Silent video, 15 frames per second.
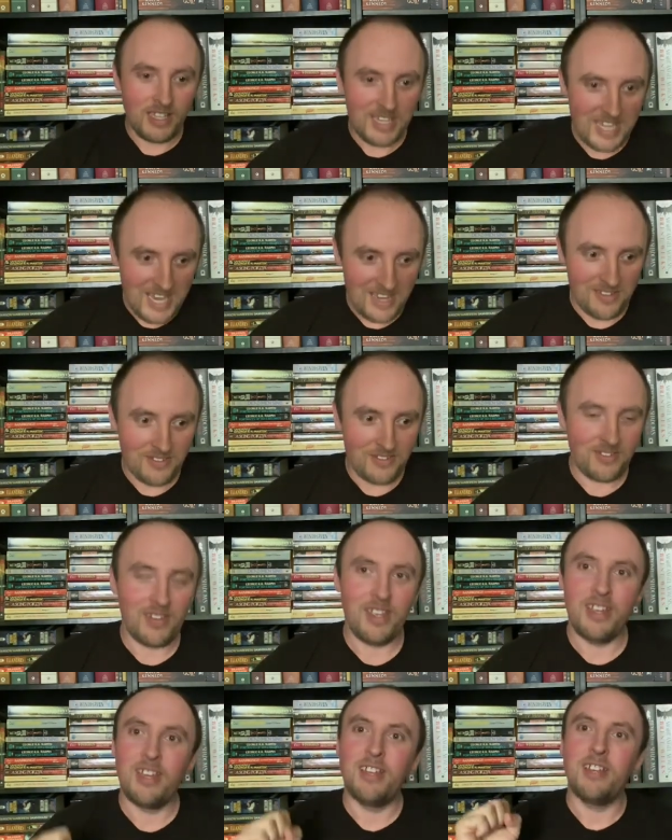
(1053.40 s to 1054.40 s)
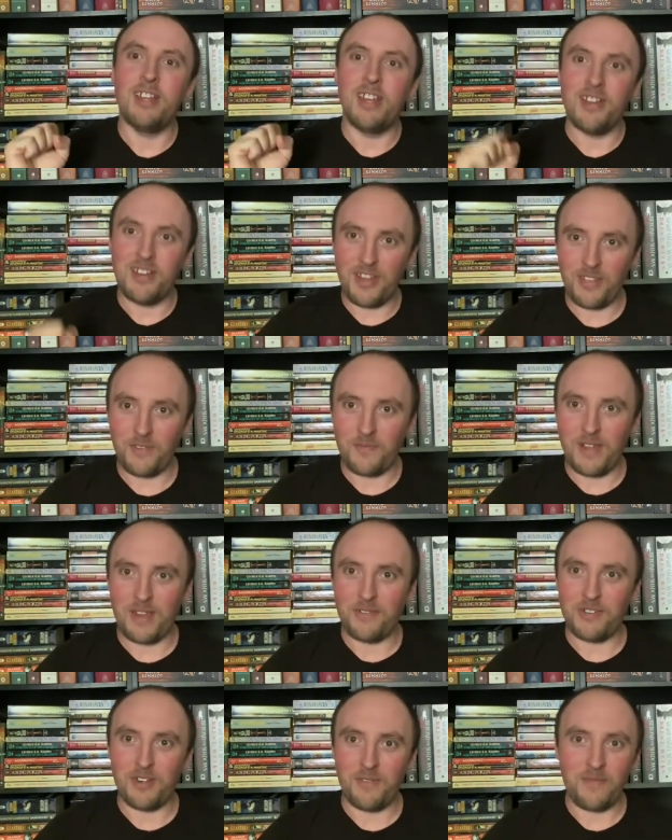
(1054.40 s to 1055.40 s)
Yes, another five-star